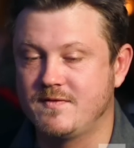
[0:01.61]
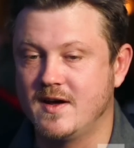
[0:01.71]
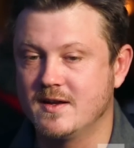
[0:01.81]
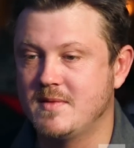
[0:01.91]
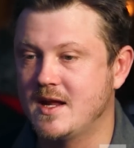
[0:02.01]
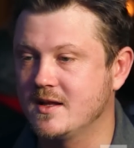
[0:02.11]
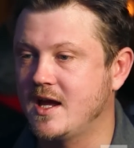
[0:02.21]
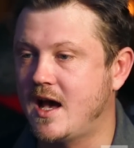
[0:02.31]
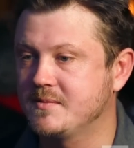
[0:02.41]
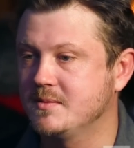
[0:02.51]

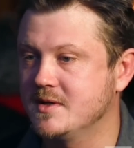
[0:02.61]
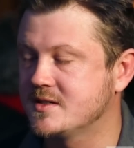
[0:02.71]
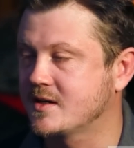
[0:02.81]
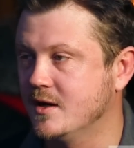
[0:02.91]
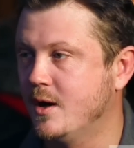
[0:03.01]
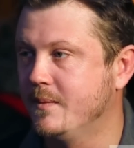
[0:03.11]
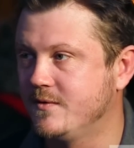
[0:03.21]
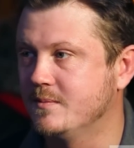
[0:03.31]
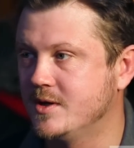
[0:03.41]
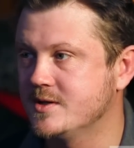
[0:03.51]
fundamentally optimistic and
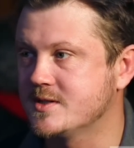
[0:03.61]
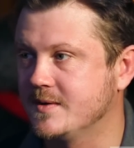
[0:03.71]
hopeful person.